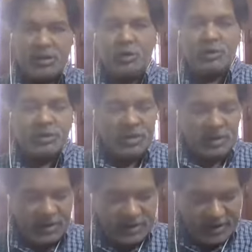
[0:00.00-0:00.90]
account,
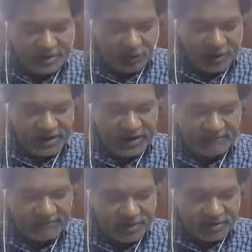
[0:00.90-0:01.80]
okay,
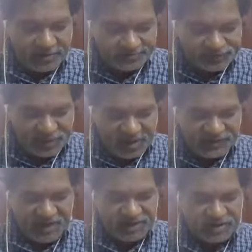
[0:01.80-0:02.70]
number,
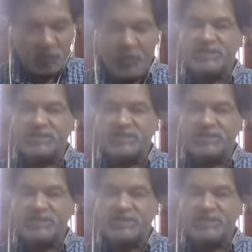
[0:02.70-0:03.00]
section